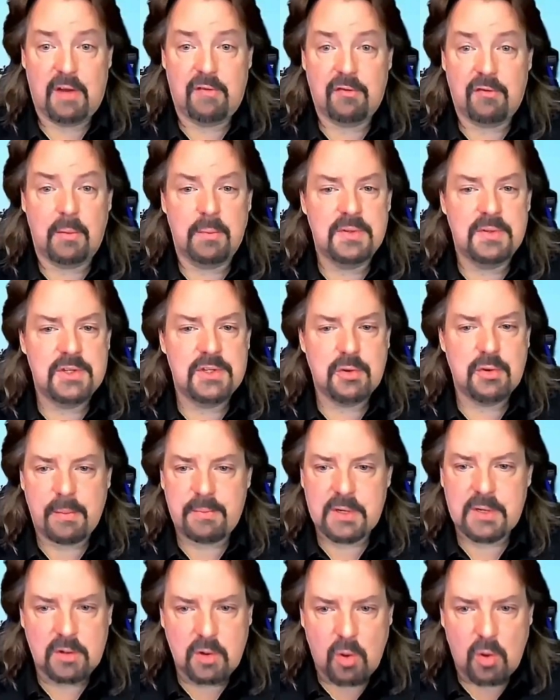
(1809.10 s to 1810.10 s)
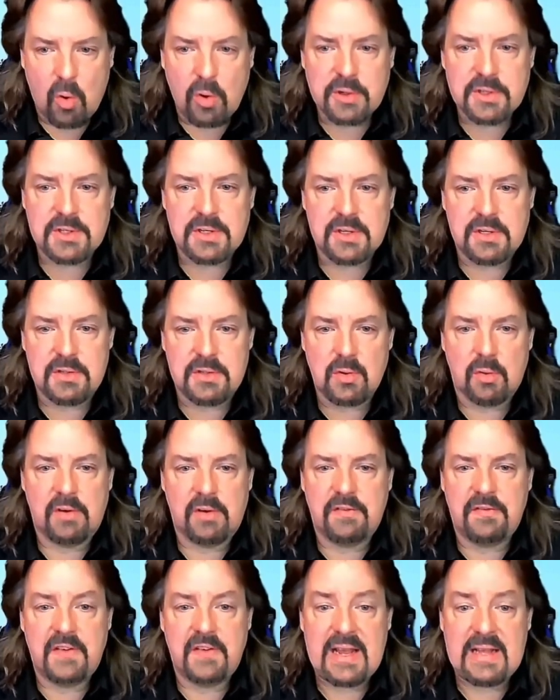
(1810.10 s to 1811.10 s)
from scripted courses or
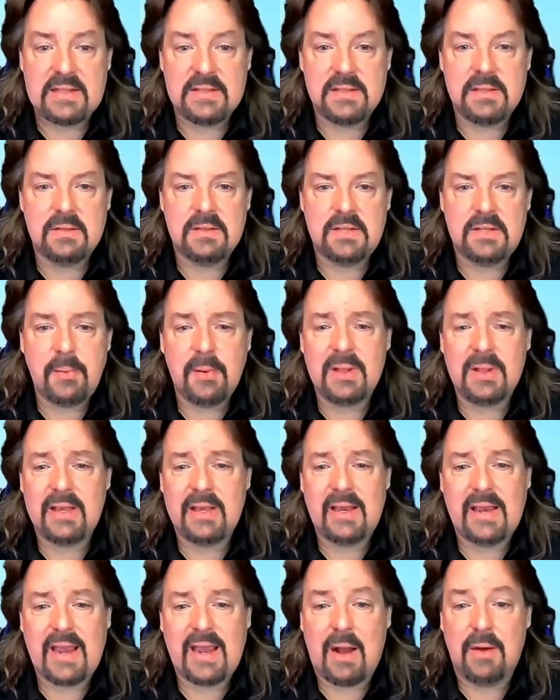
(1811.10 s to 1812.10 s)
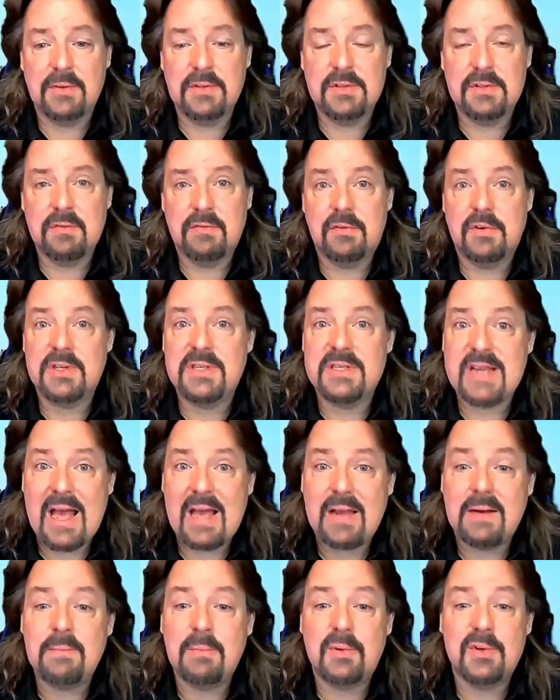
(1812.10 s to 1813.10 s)
events typically accounts for
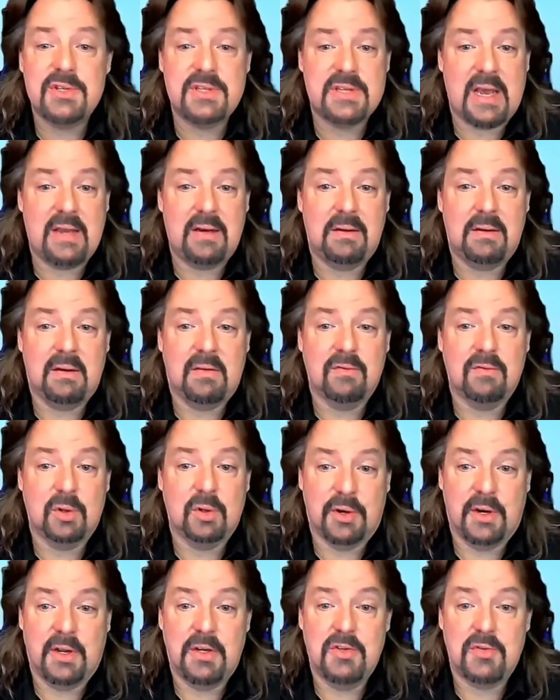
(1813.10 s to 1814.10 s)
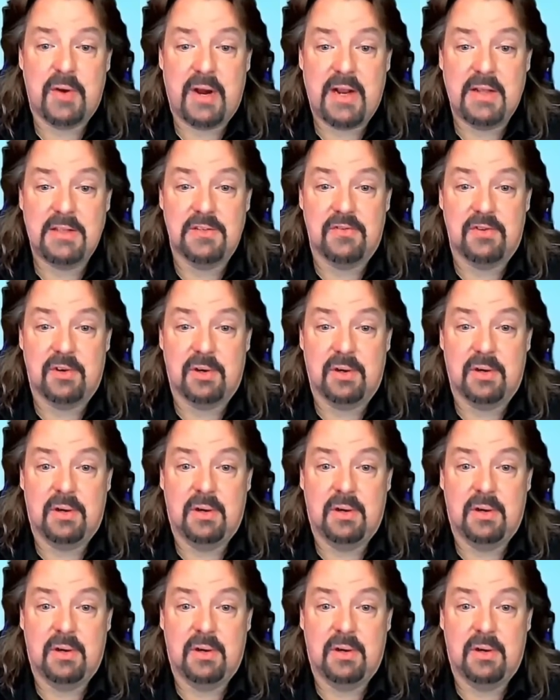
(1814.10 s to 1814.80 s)
10% of learning transfer.